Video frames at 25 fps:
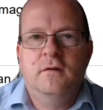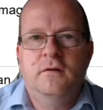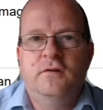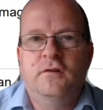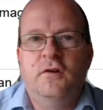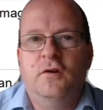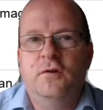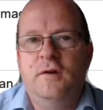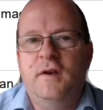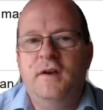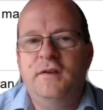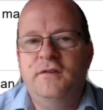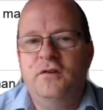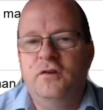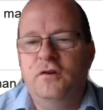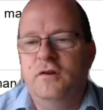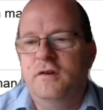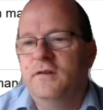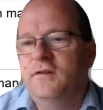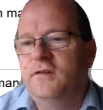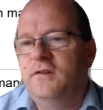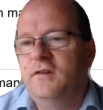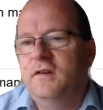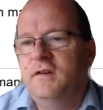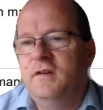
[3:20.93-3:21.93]
So as you can
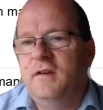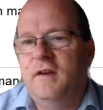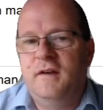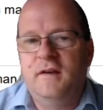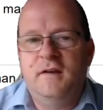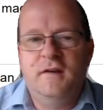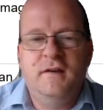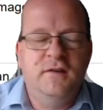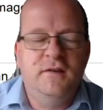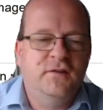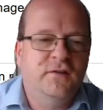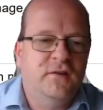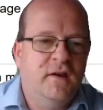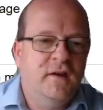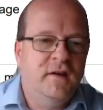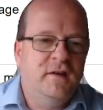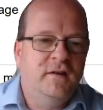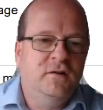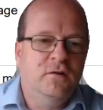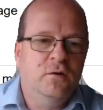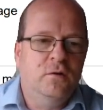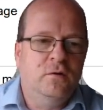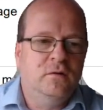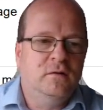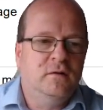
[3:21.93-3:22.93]
see, there is a
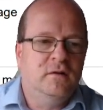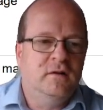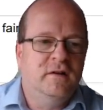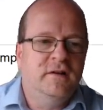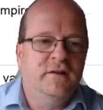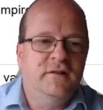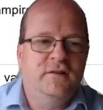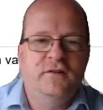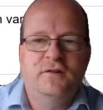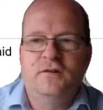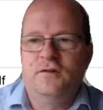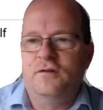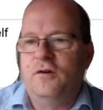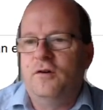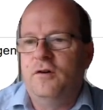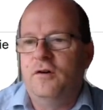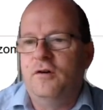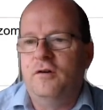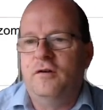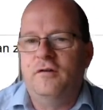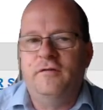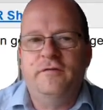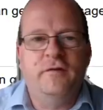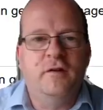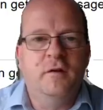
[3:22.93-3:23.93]
long list
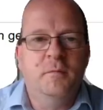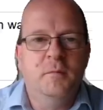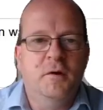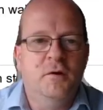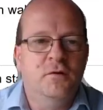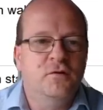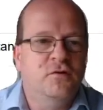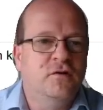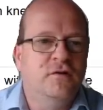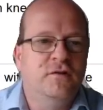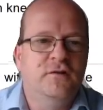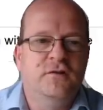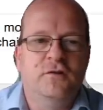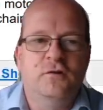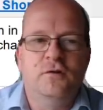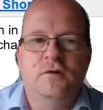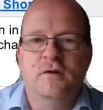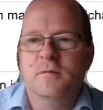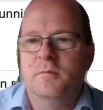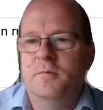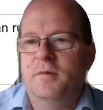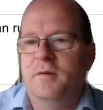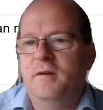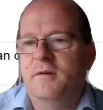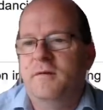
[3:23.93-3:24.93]
of emojis you
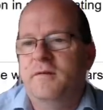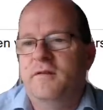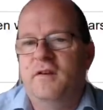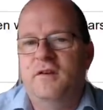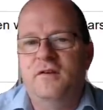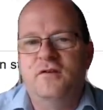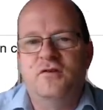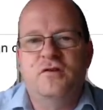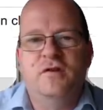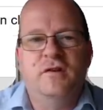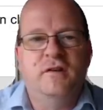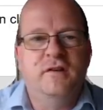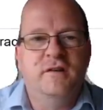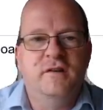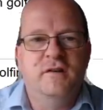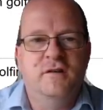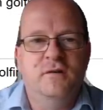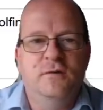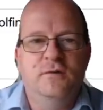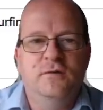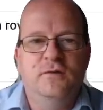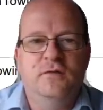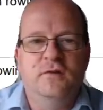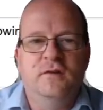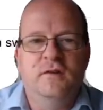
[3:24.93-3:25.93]
can potentially
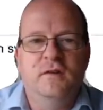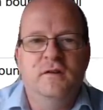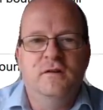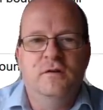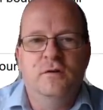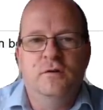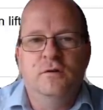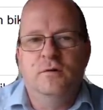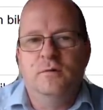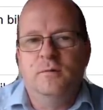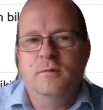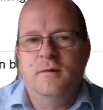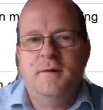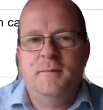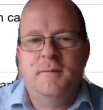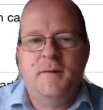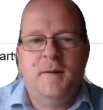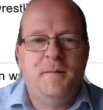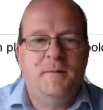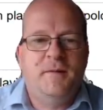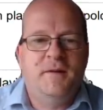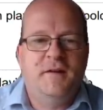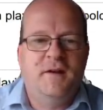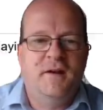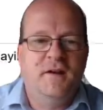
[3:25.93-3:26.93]
use in your web
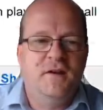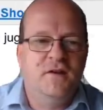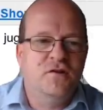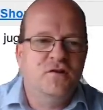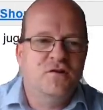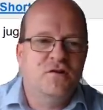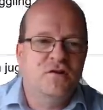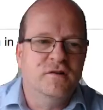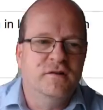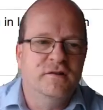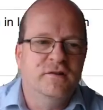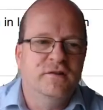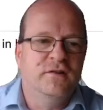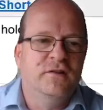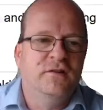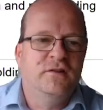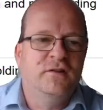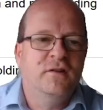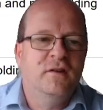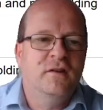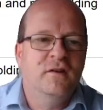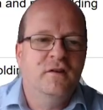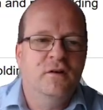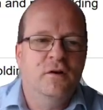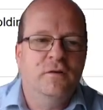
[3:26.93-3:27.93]

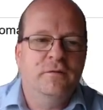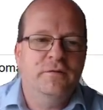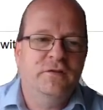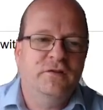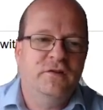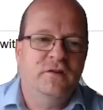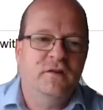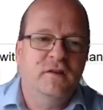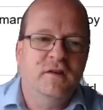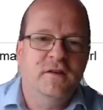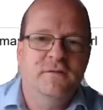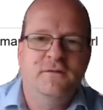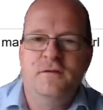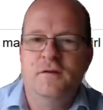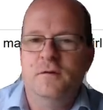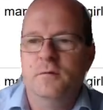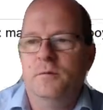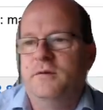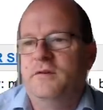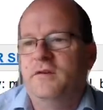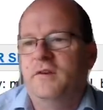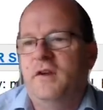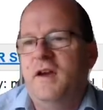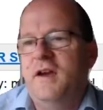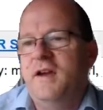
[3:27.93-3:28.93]
applications. Obviously, if you
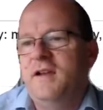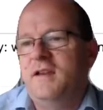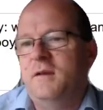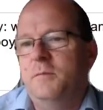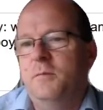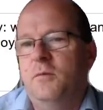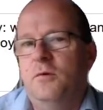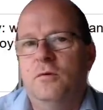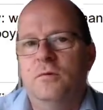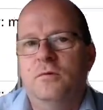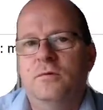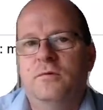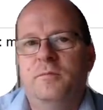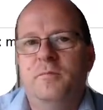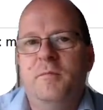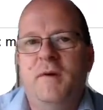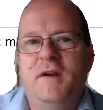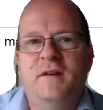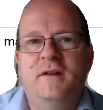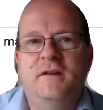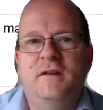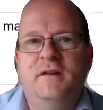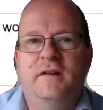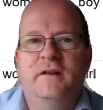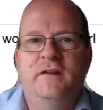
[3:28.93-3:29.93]
were to add them all
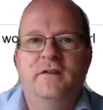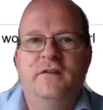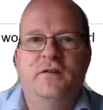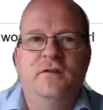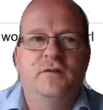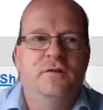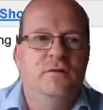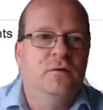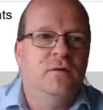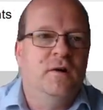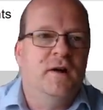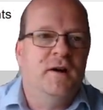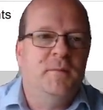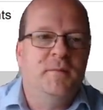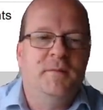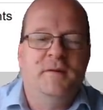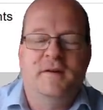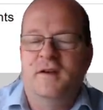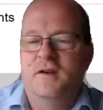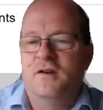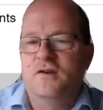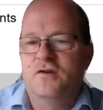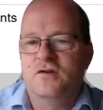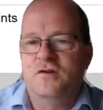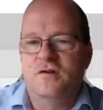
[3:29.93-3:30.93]
manually to your
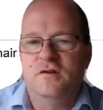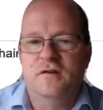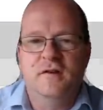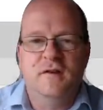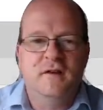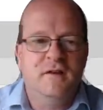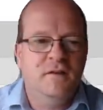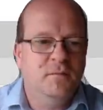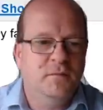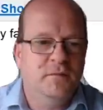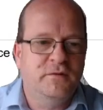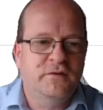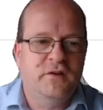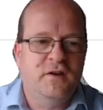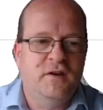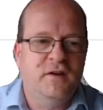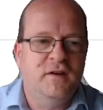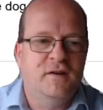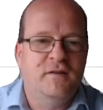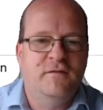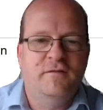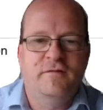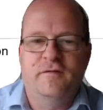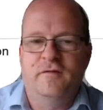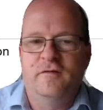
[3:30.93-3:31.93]
application, it would
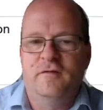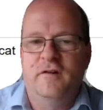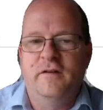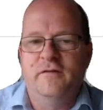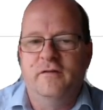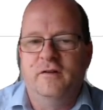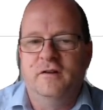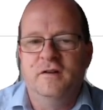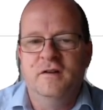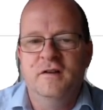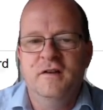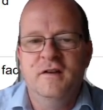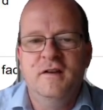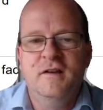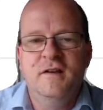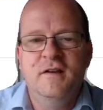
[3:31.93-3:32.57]
take forever.